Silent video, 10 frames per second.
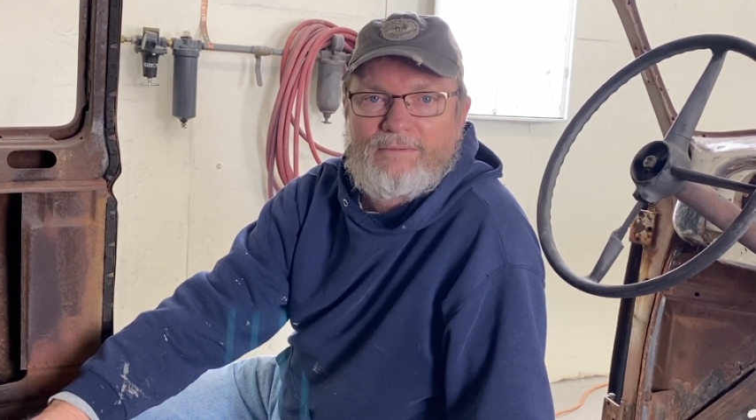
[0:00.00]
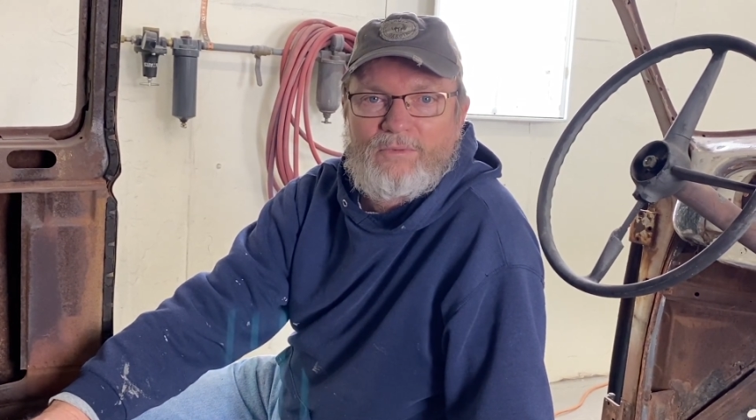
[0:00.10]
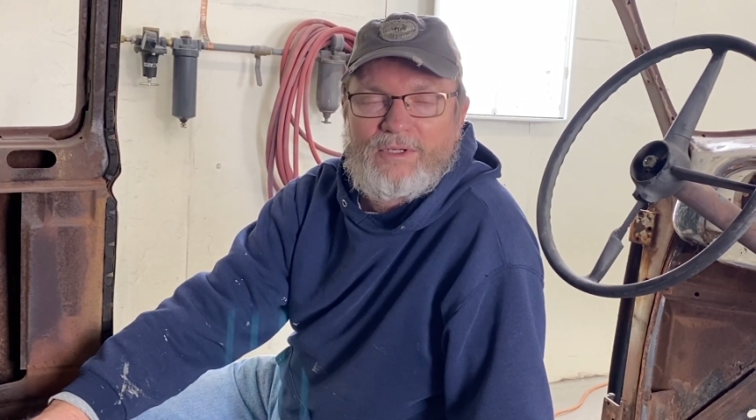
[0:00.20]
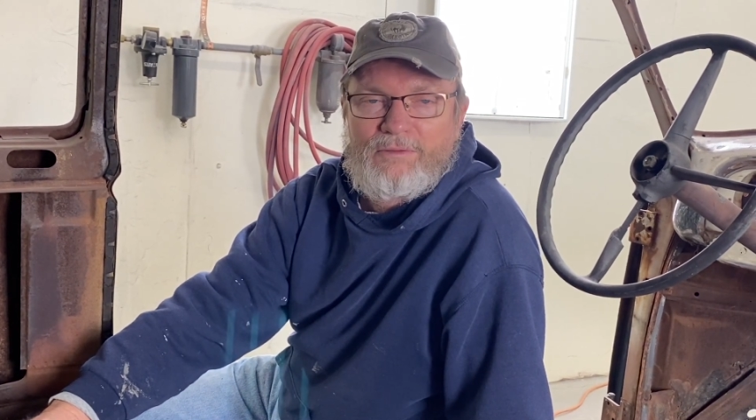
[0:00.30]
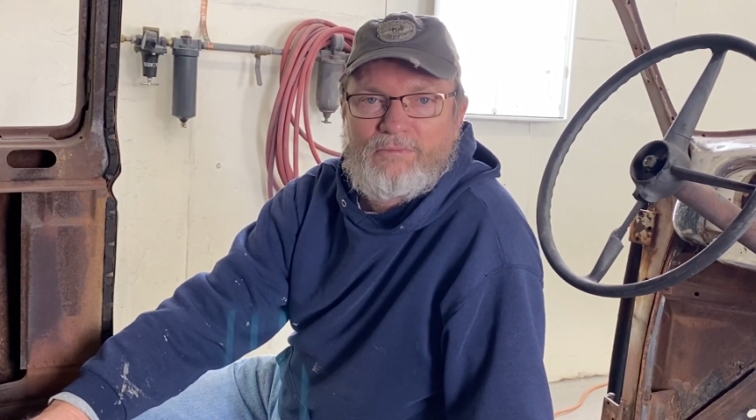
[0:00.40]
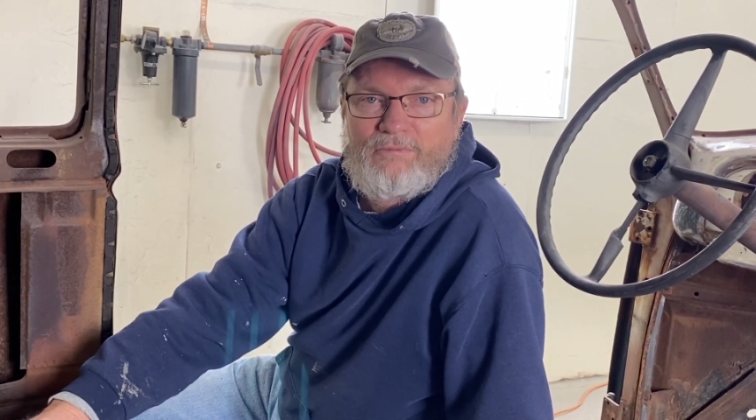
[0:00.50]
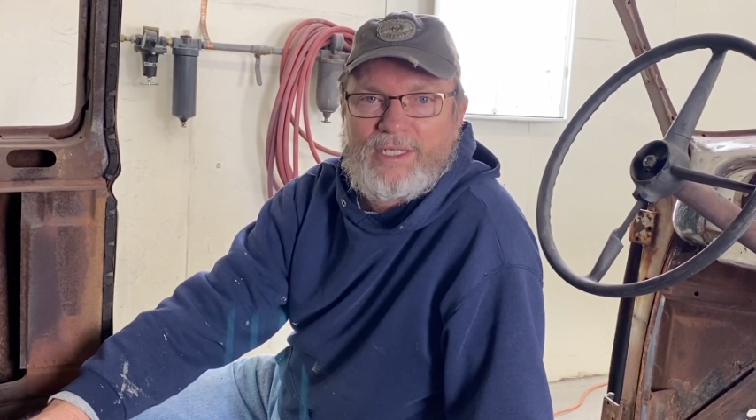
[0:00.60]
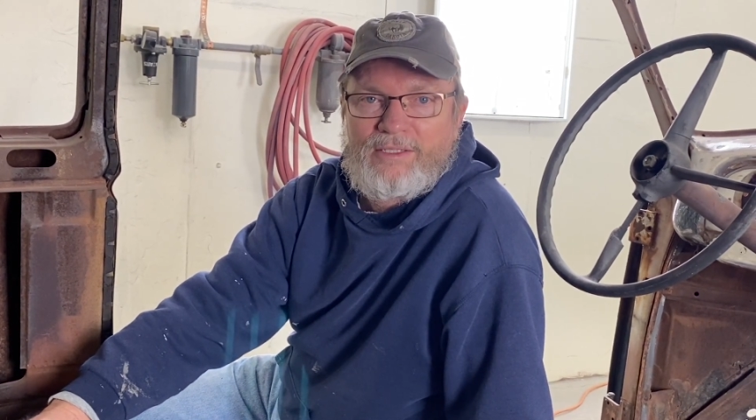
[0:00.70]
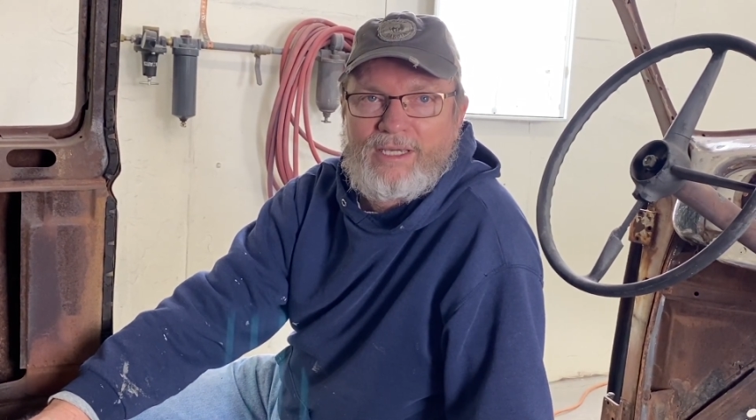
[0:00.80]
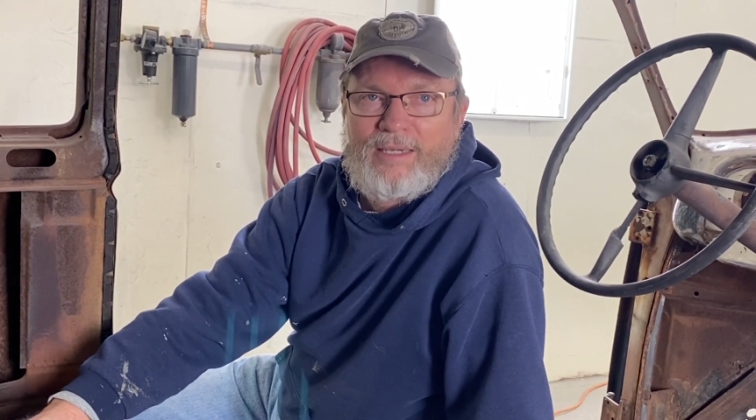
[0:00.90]
with
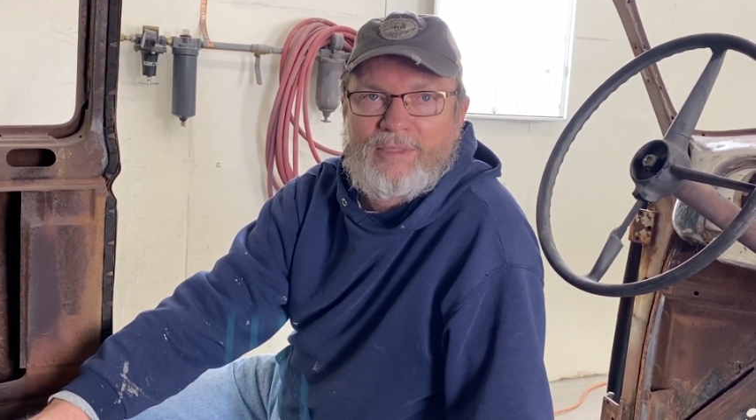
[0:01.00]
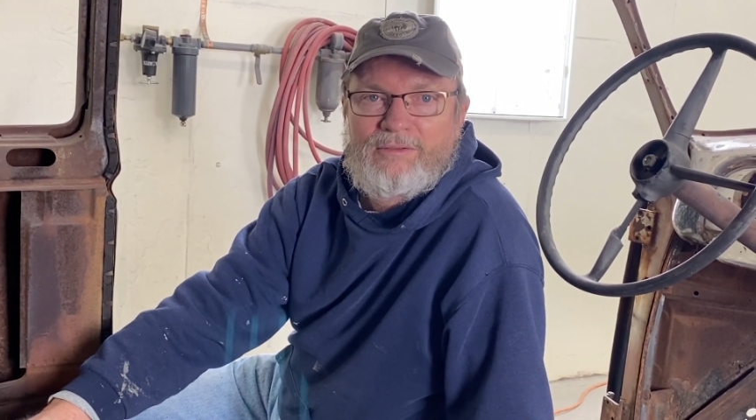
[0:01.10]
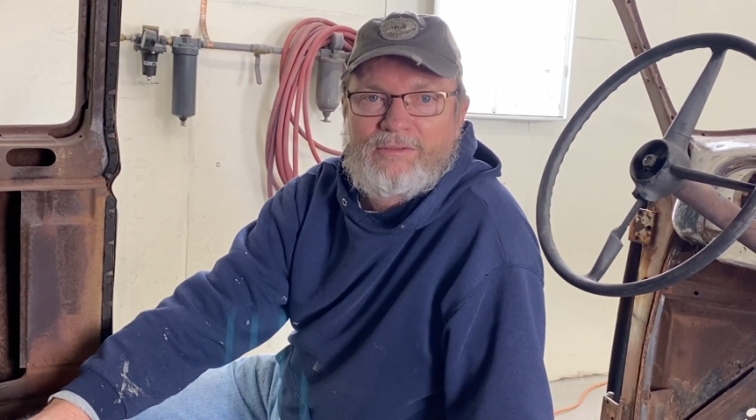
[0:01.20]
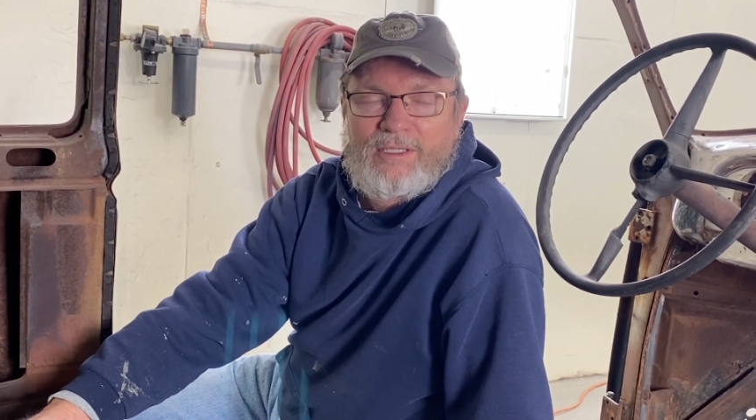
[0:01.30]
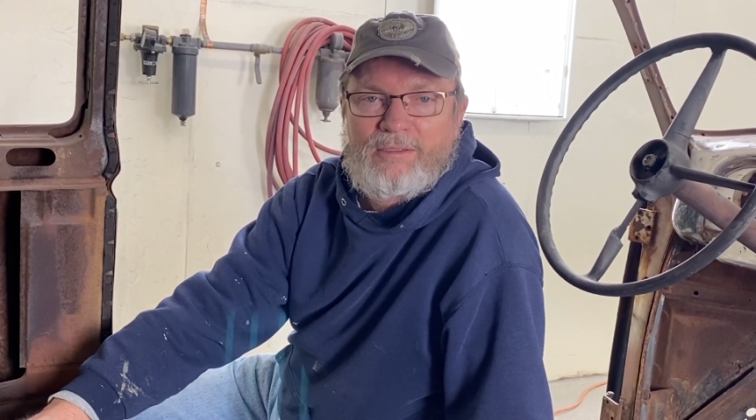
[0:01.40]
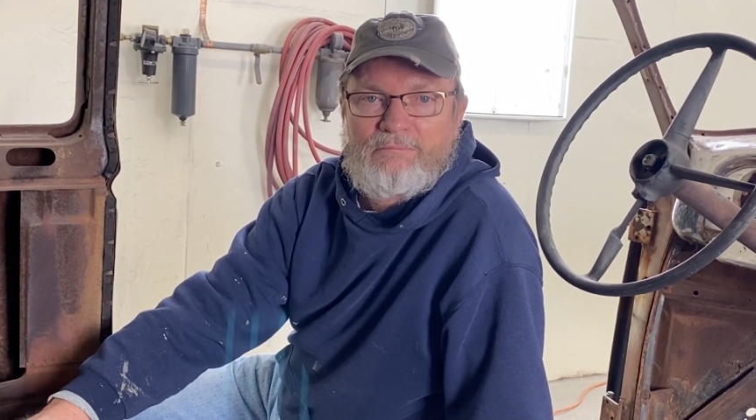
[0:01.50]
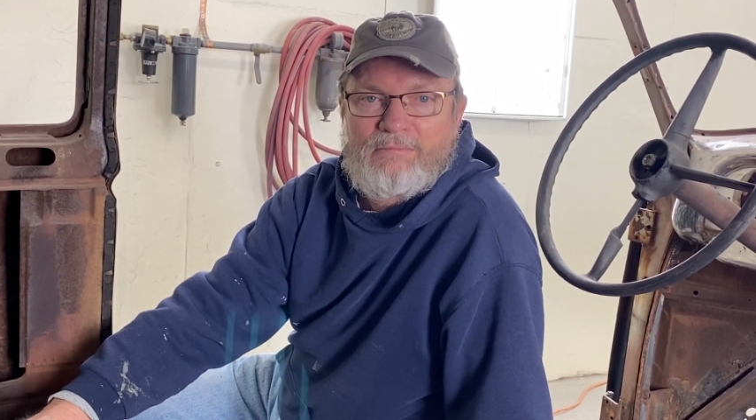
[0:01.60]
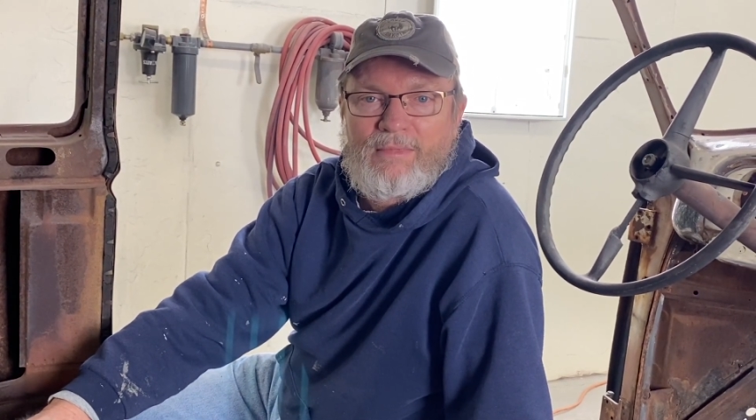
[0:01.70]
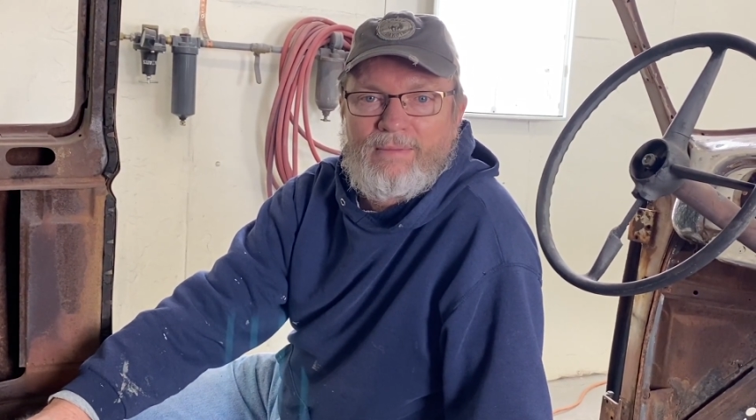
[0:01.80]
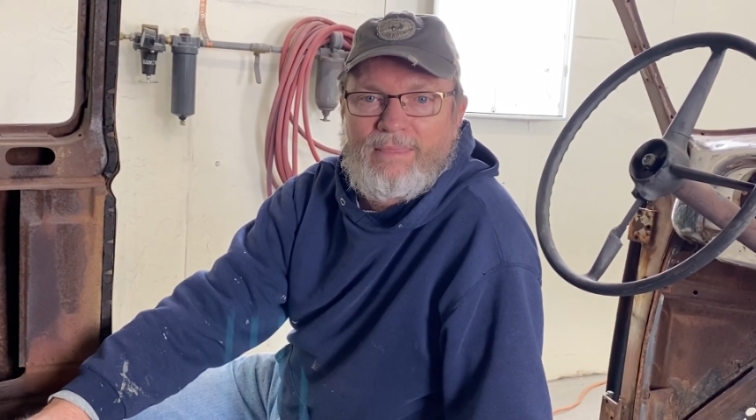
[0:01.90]
red diamonds and
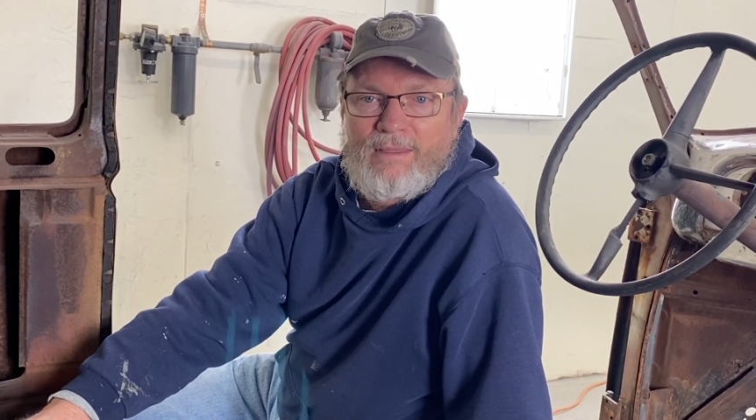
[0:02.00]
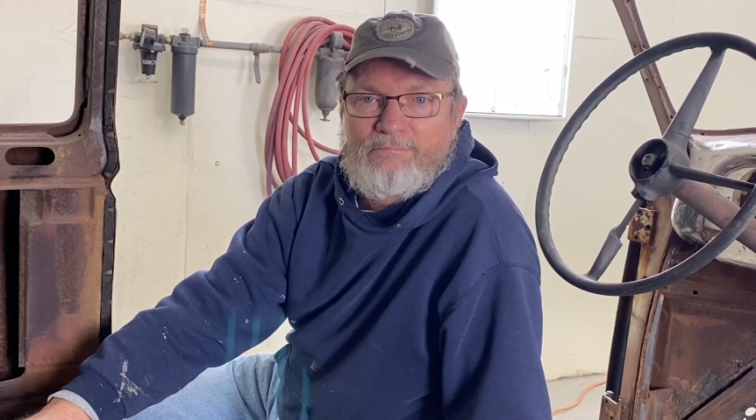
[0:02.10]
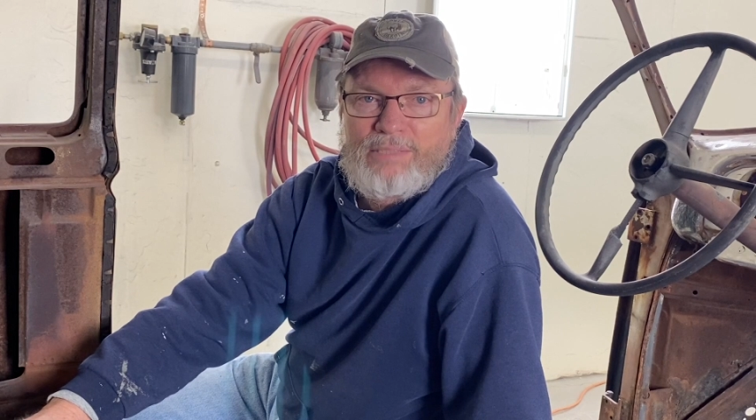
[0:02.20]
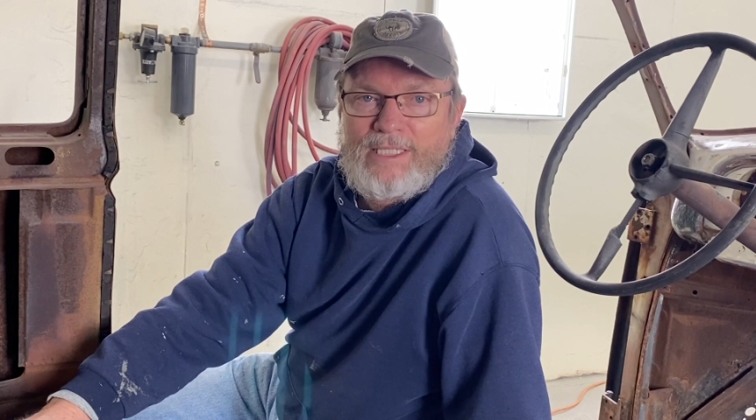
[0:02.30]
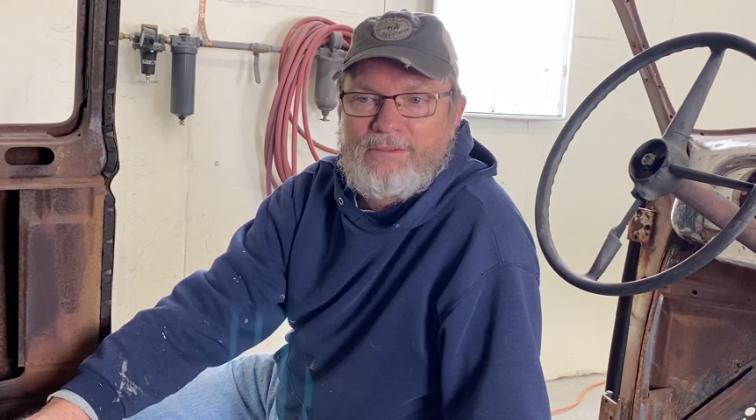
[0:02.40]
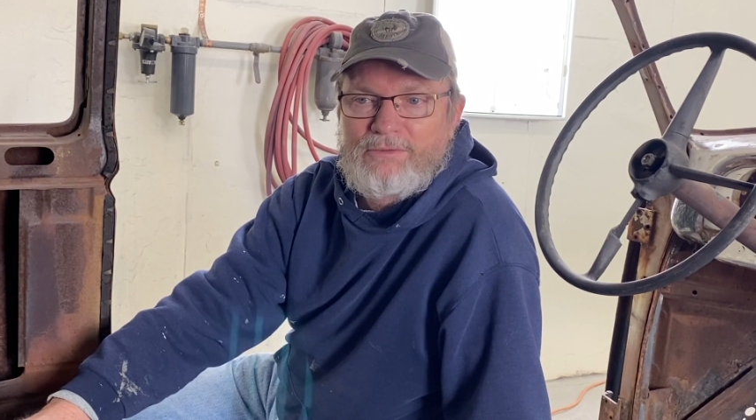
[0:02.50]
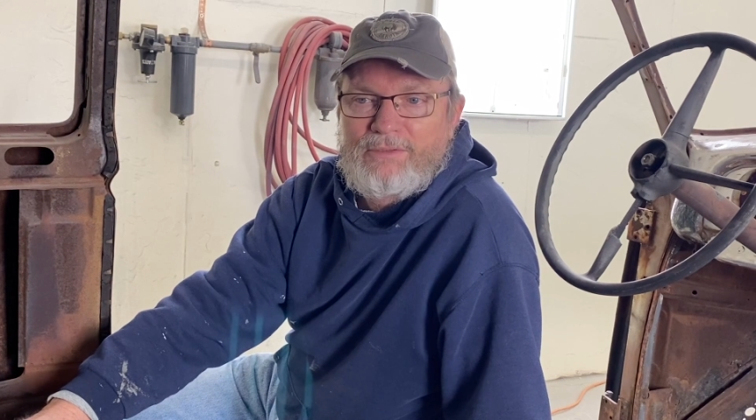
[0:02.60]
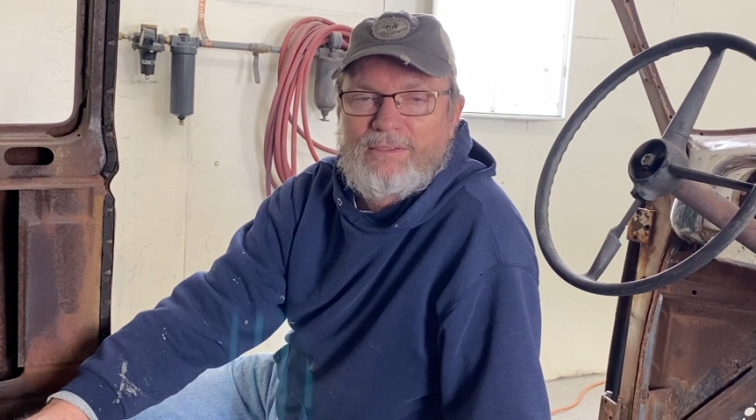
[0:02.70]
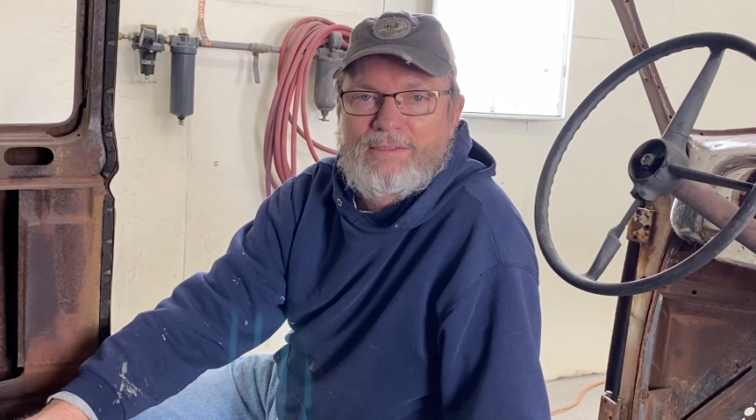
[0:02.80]
pleats,